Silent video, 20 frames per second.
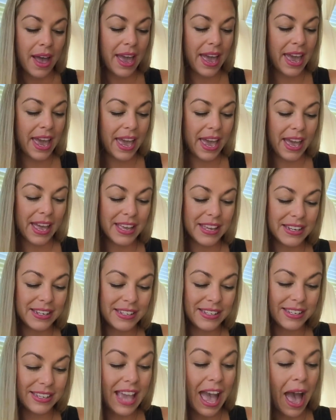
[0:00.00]

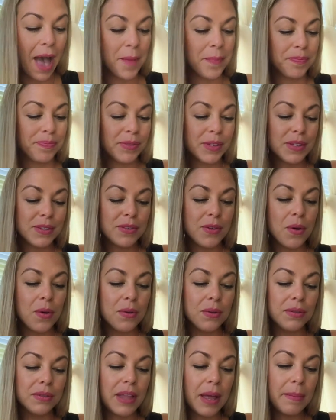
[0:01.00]
And yeah,
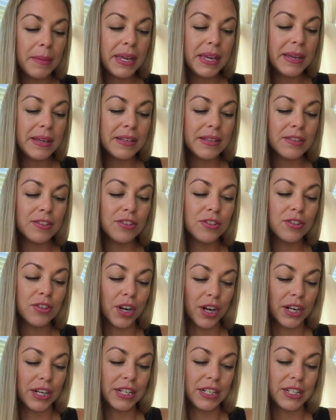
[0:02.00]
so let me
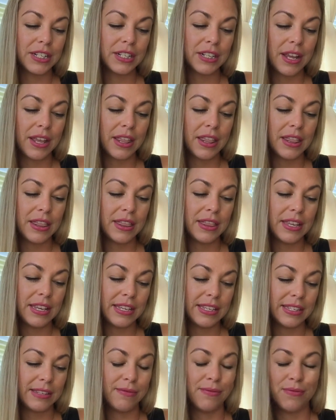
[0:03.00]
start
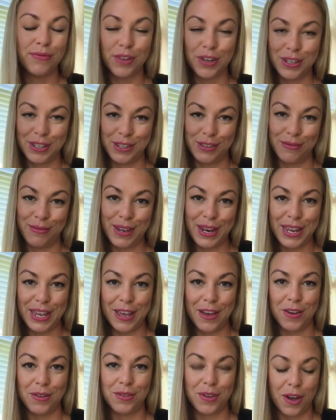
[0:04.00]
this first
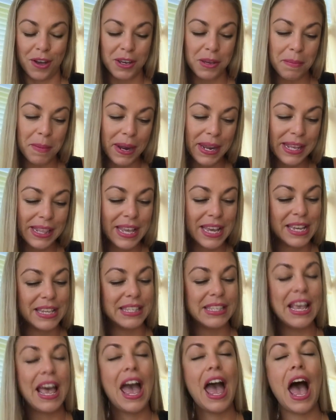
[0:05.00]
video documenting this.